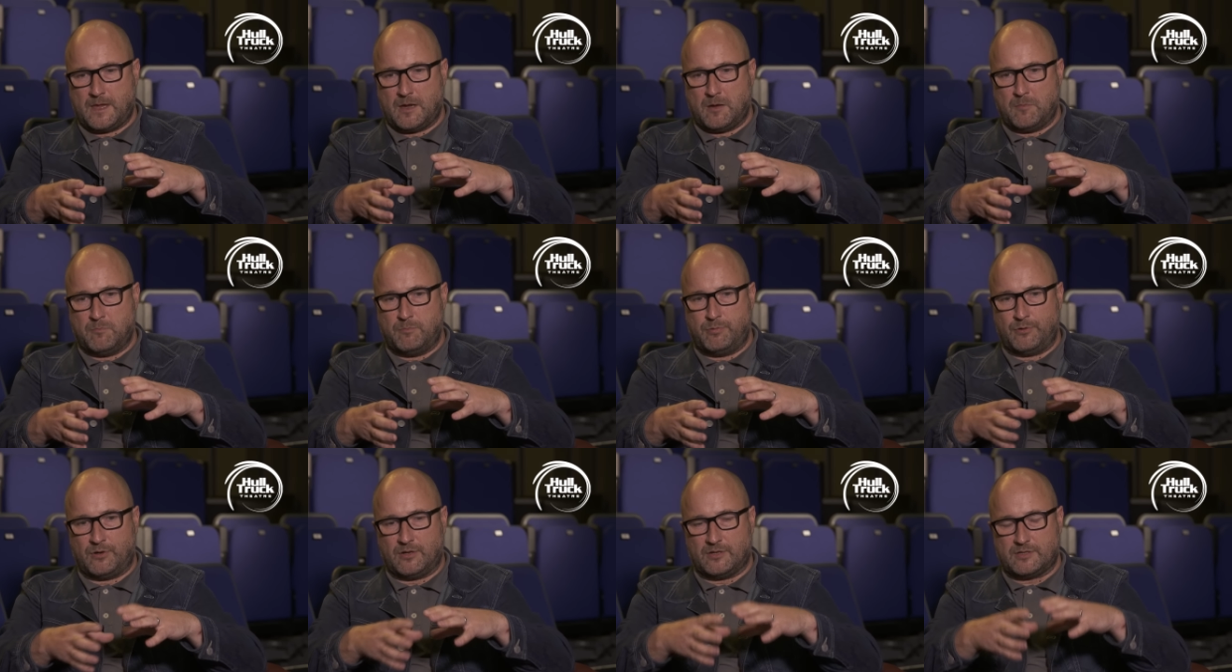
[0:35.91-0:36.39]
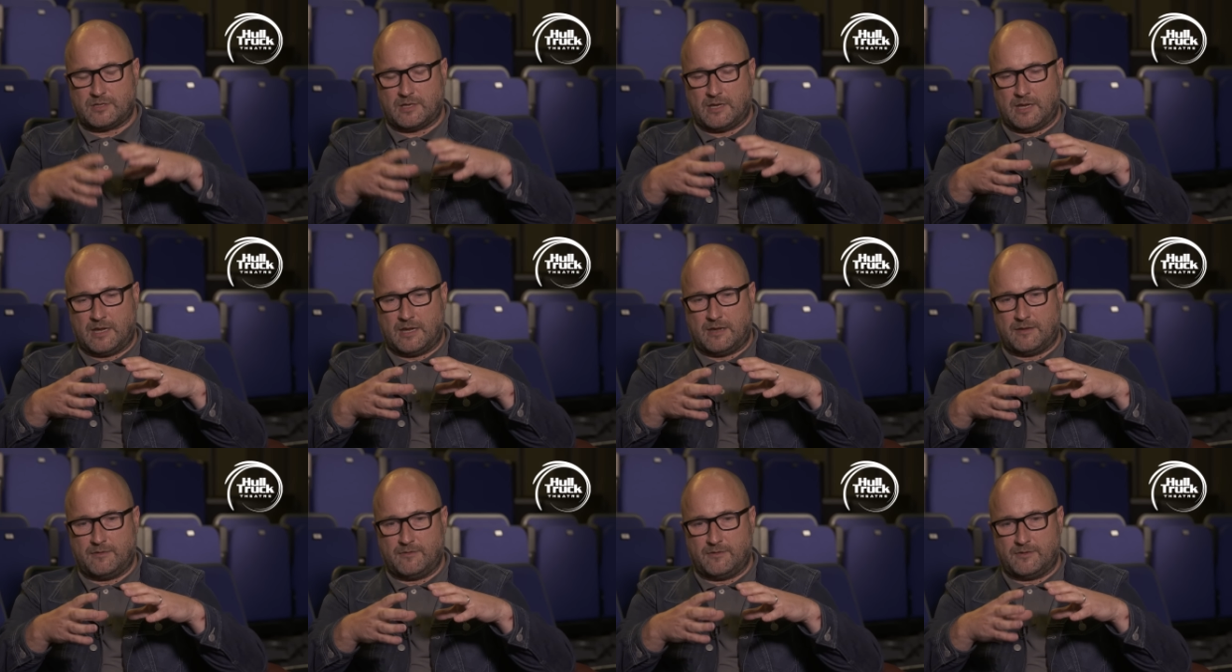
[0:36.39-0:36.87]
but
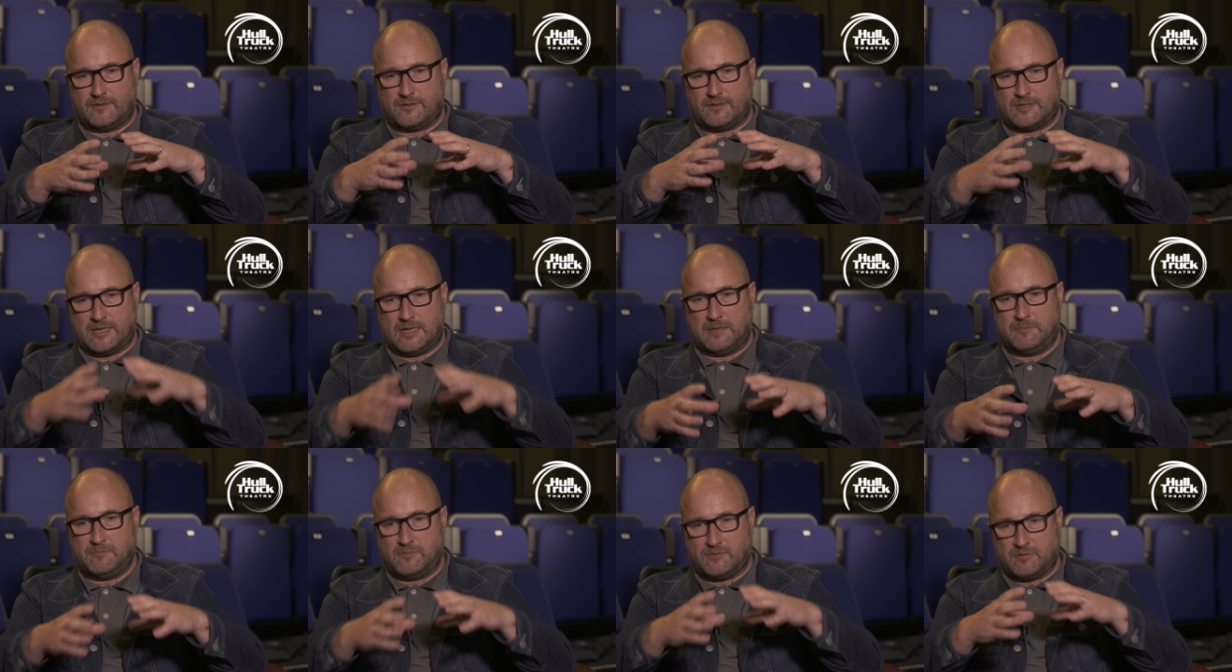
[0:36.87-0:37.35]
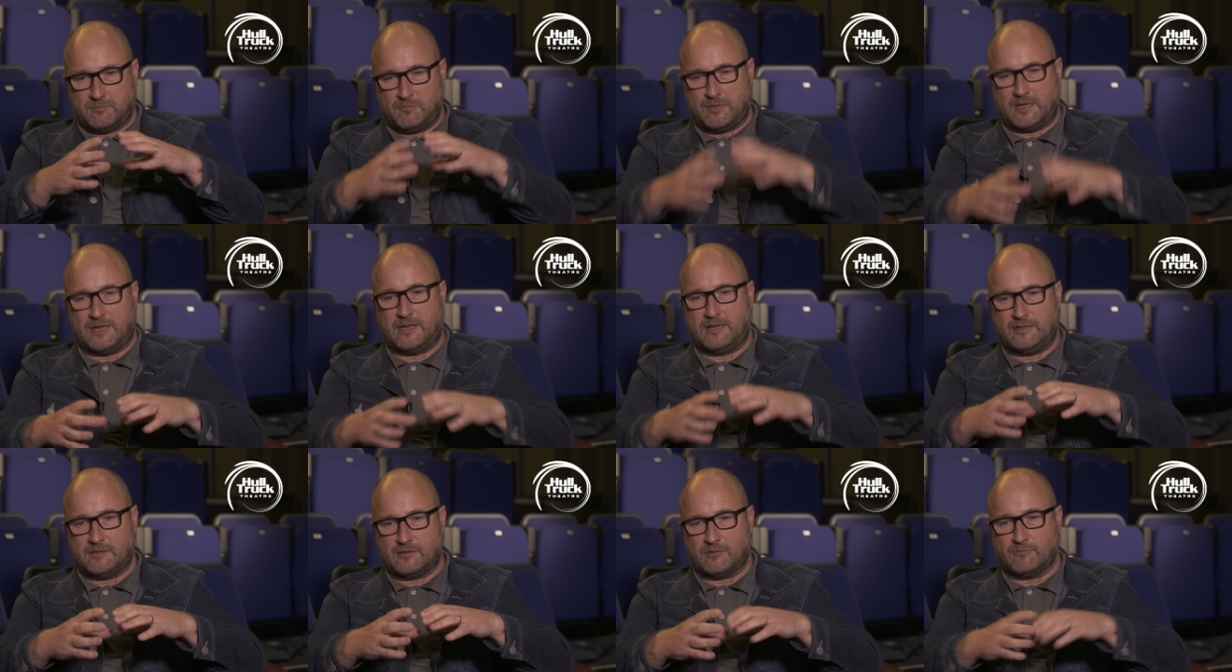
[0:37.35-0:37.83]
it seemed to
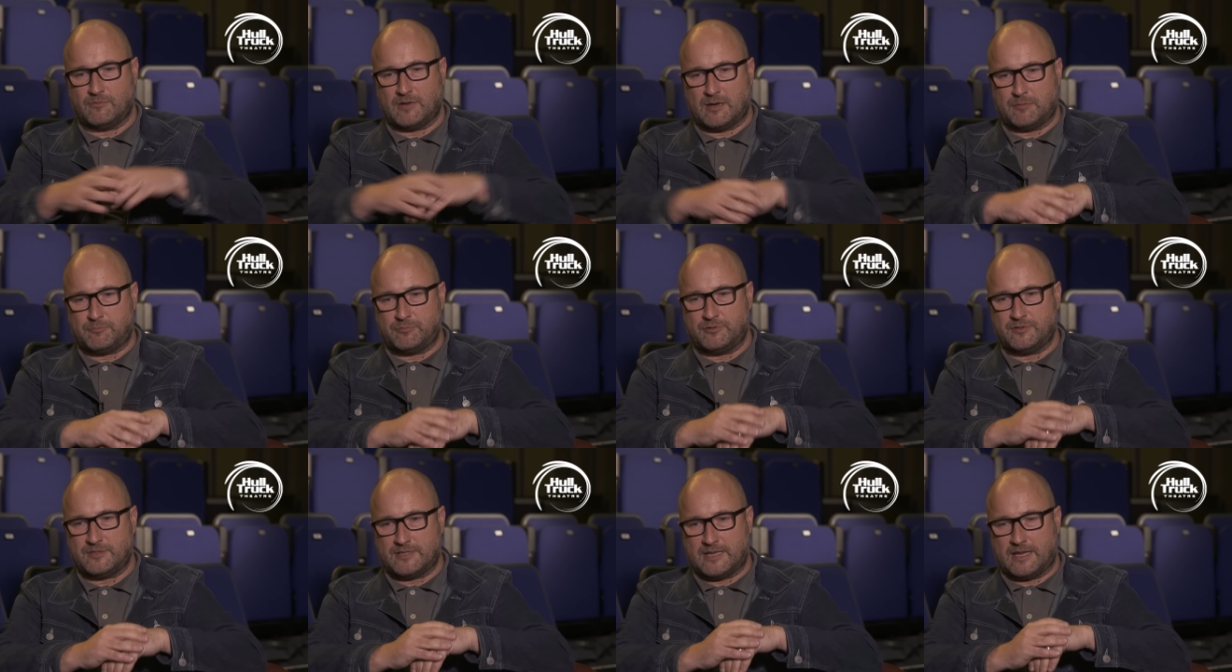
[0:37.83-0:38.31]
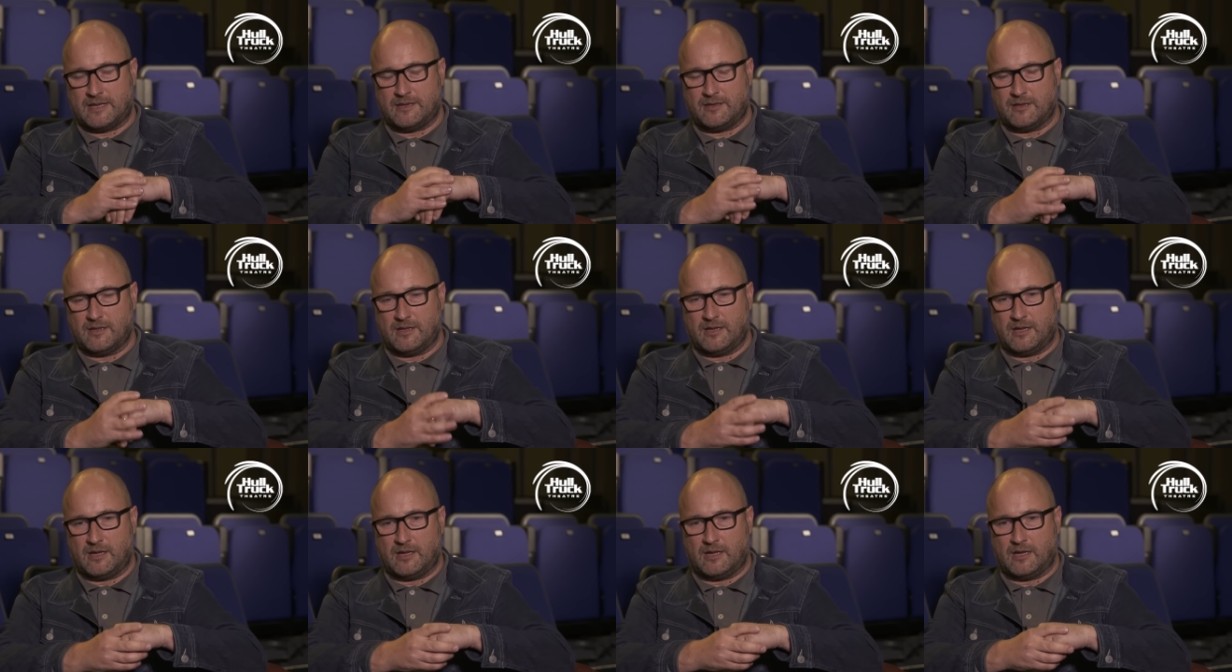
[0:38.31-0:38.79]
me to represent
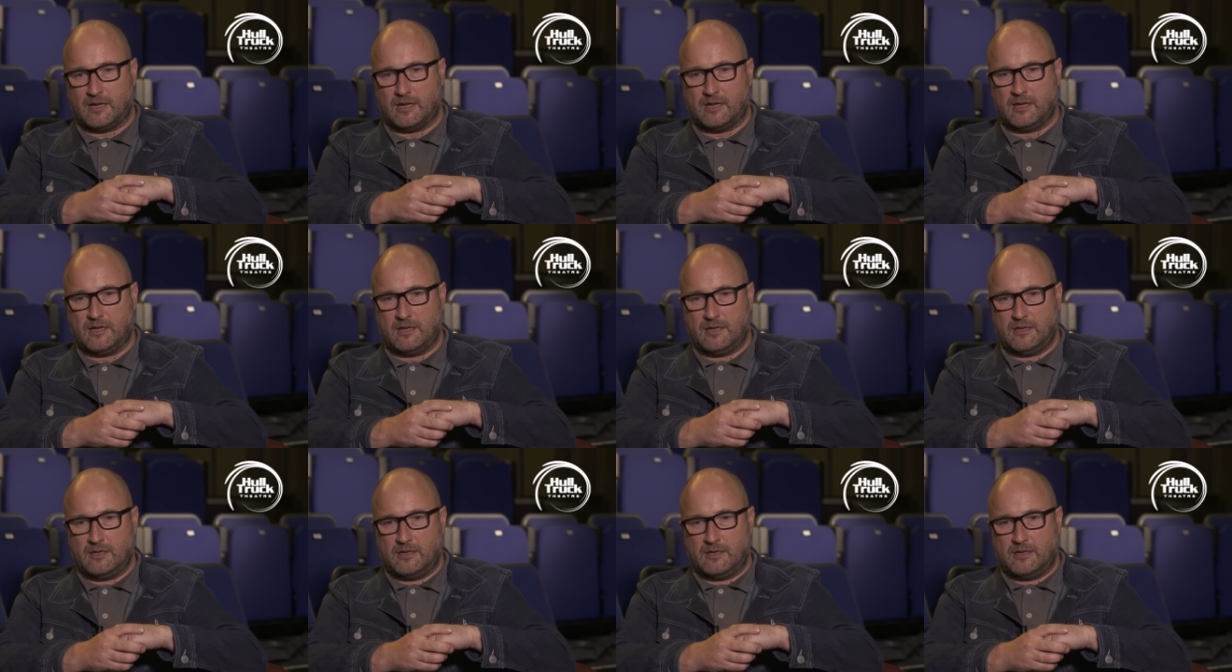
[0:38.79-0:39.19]
uh,